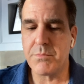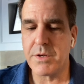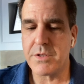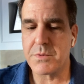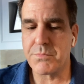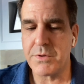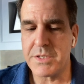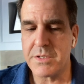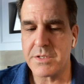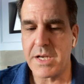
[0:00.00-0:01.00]
But this
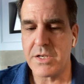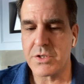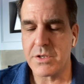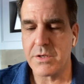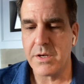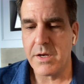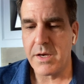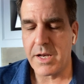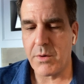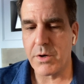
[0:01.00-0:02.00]
presentation,
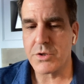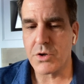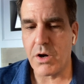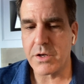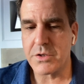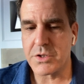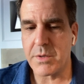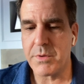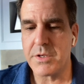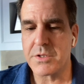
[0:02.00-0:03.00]
and I want to talk to
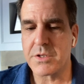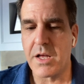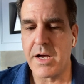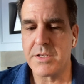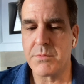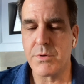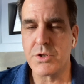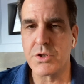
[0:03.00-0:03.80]
some of these slides, I'm going to